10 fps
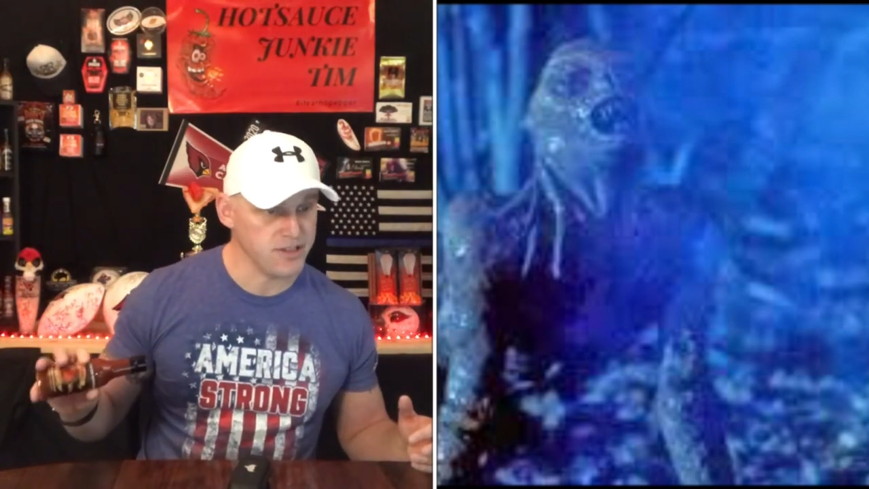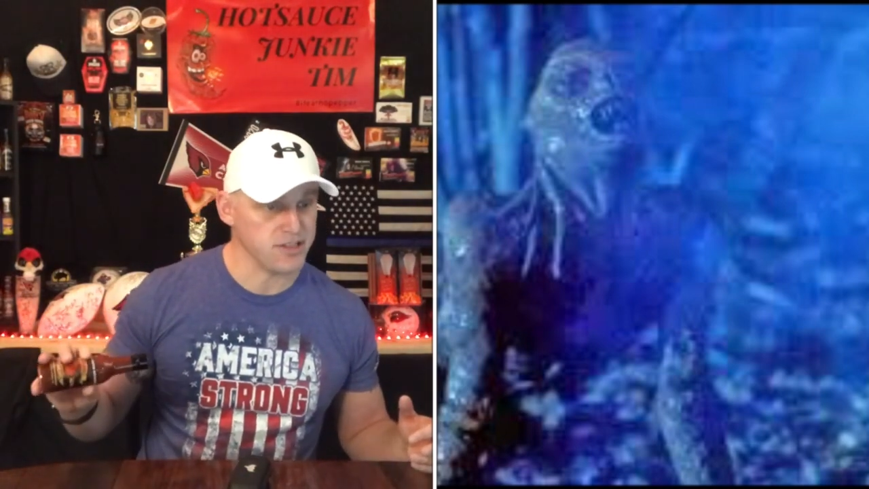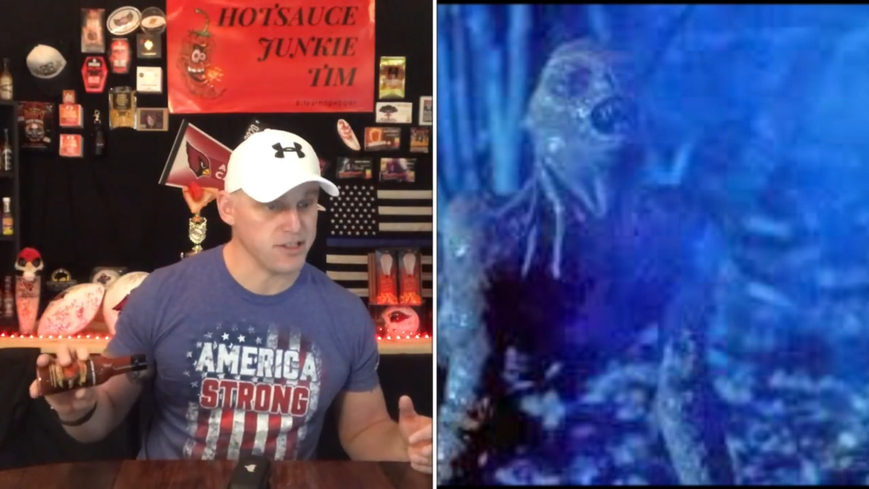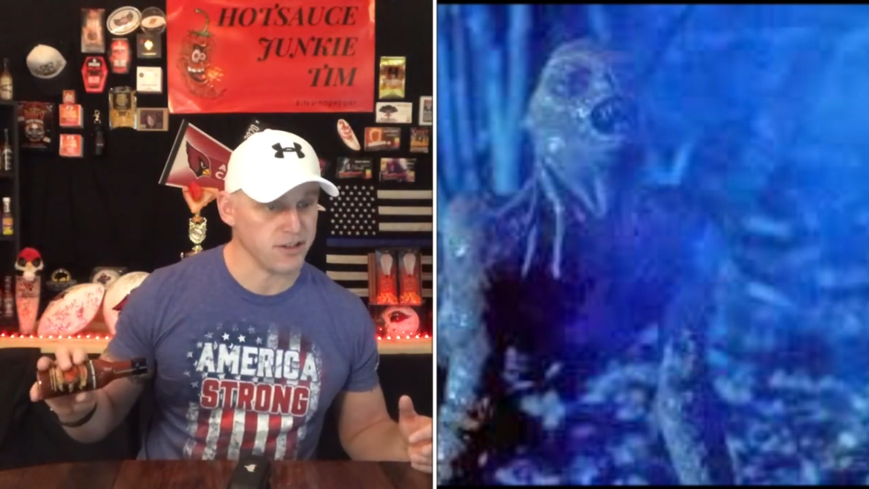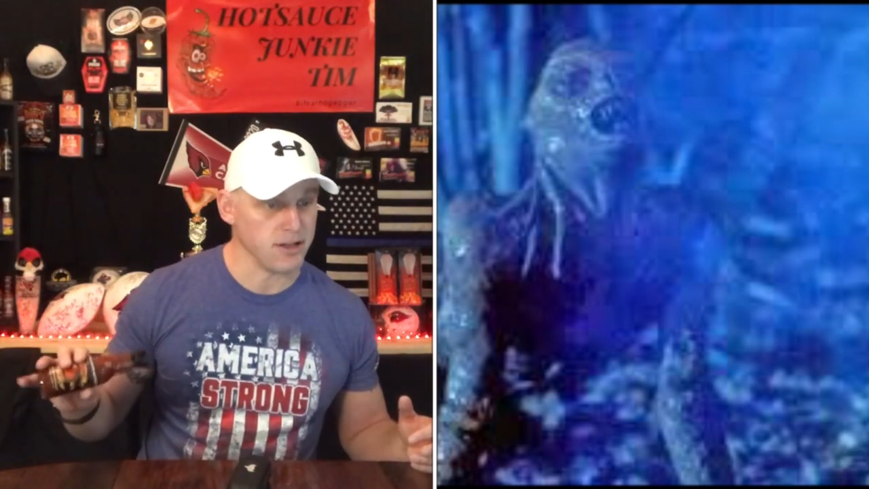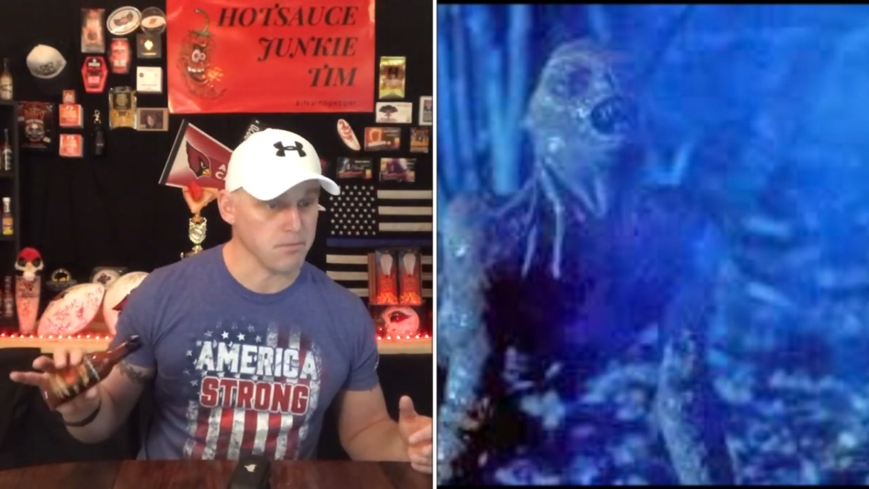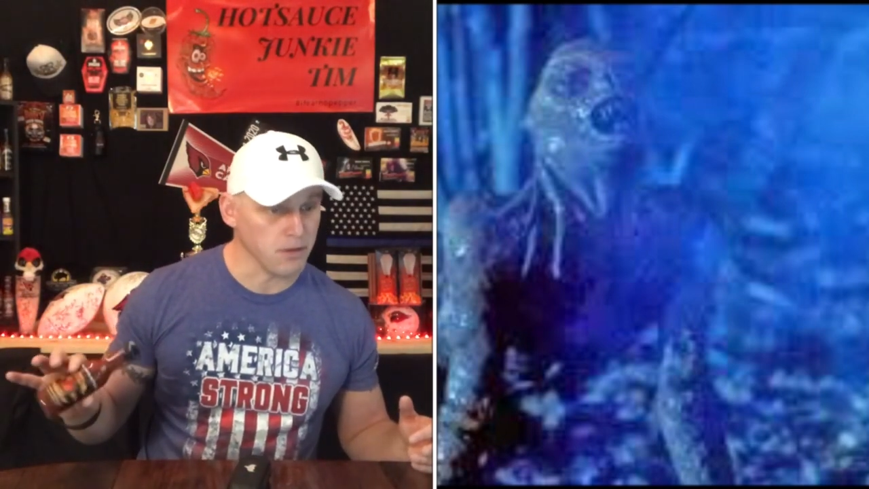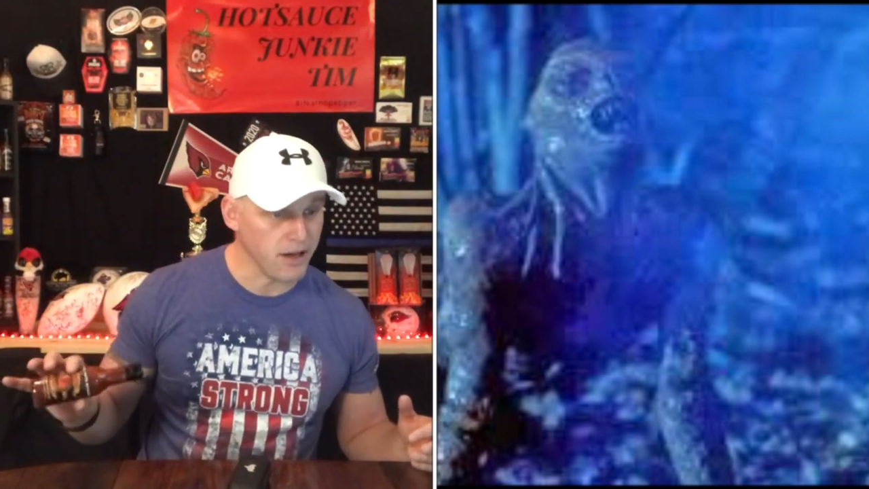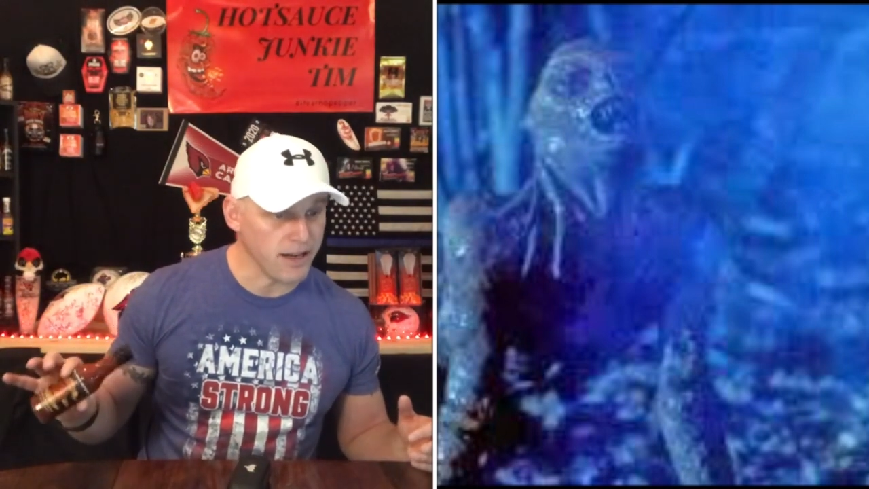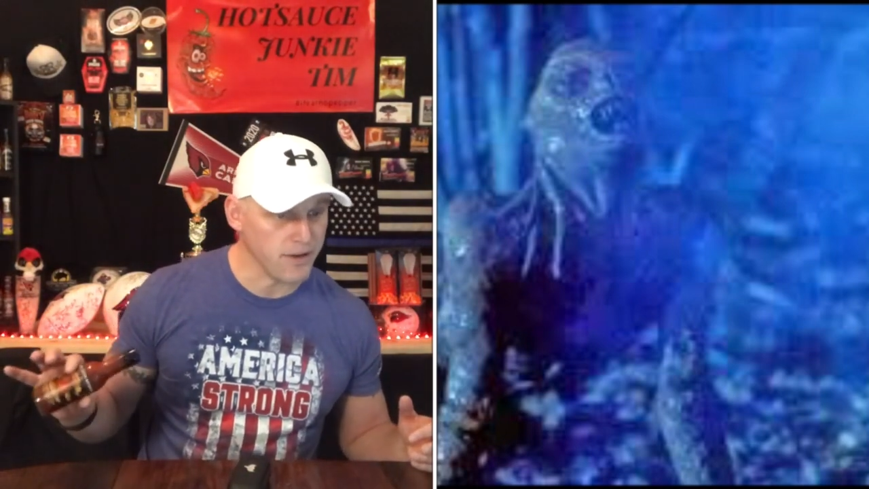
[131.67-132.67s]
to suck the
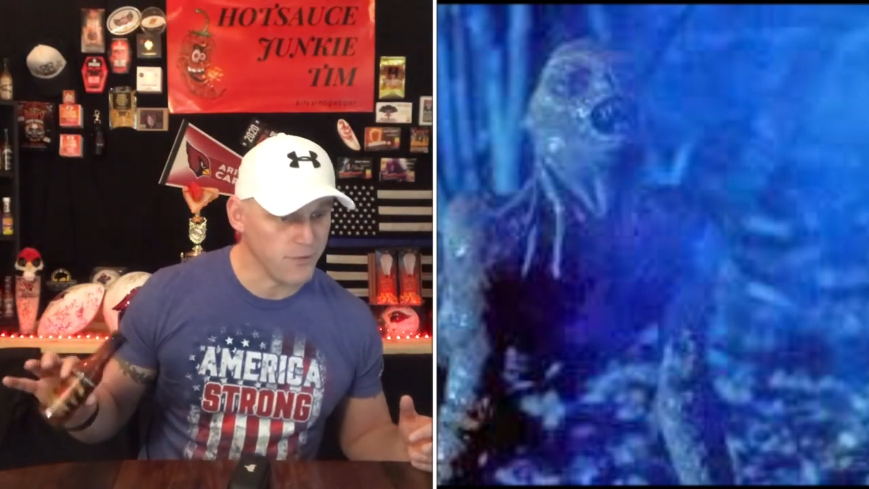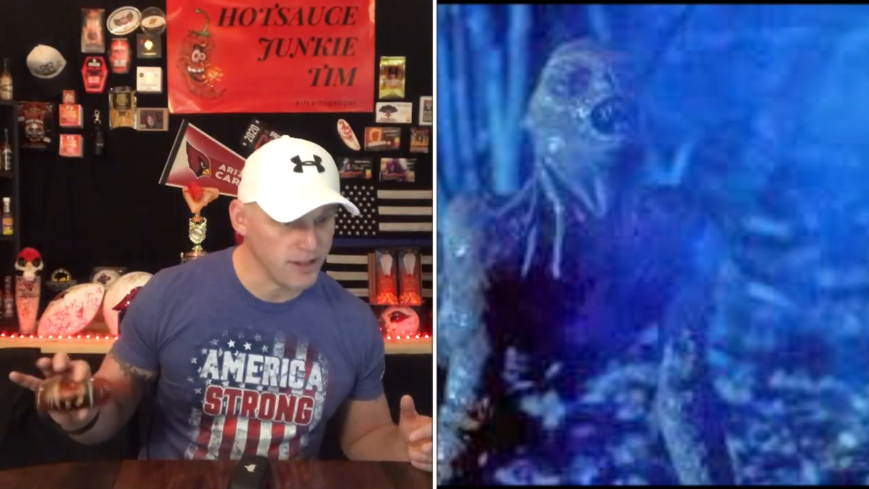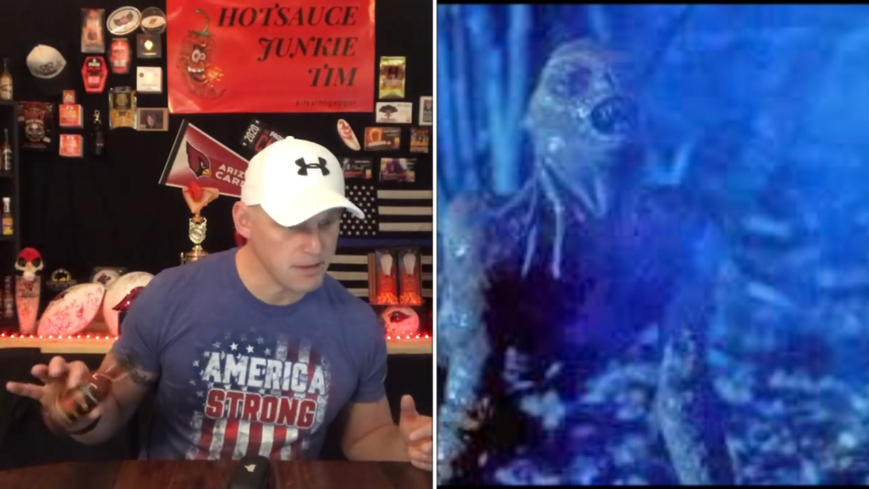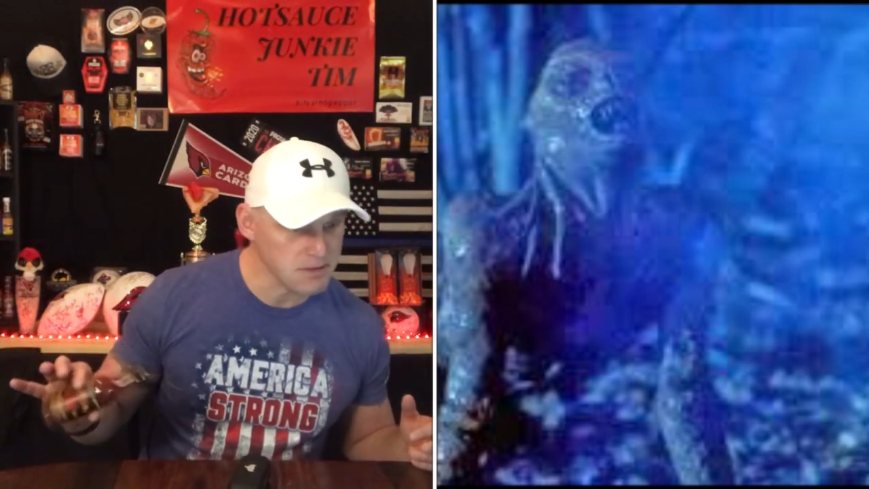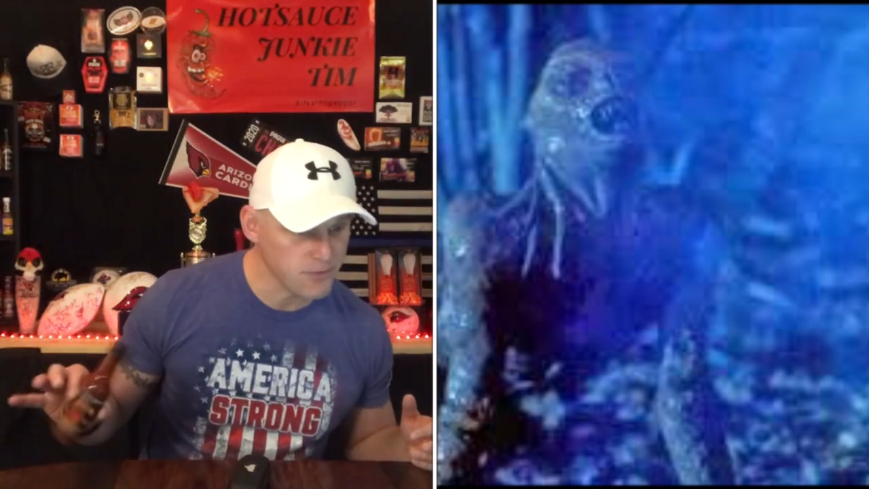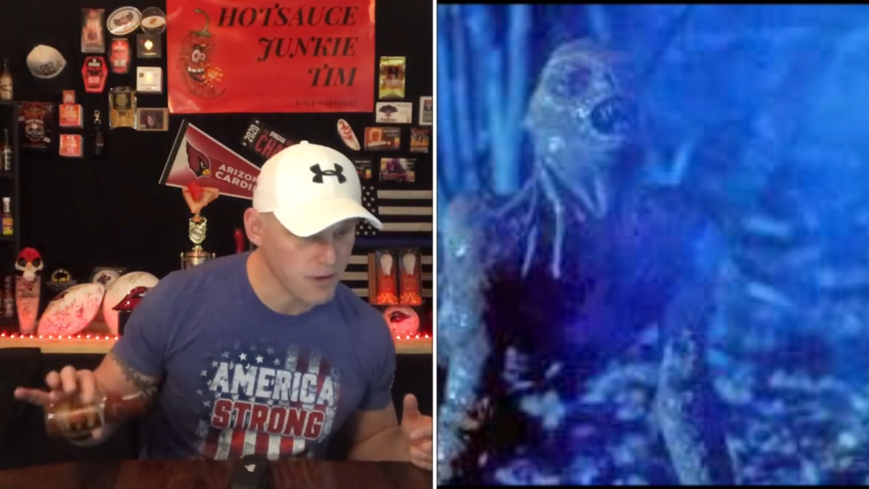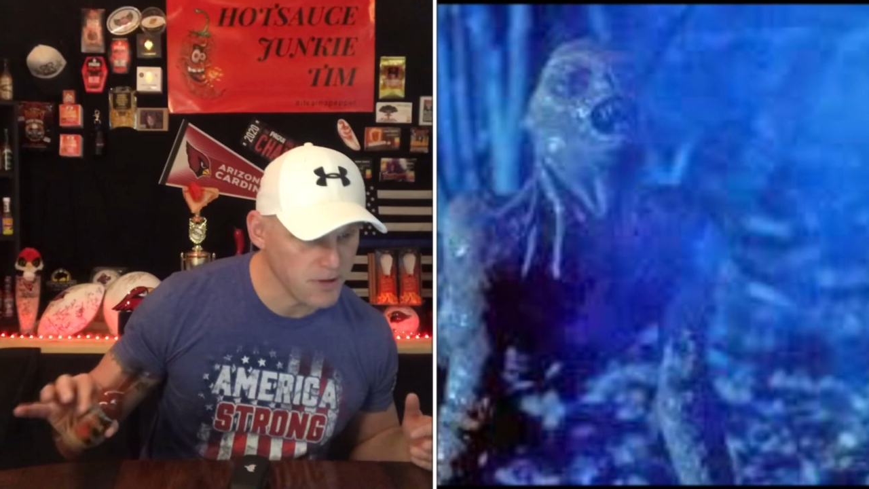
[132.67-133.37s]
blood out of victims from their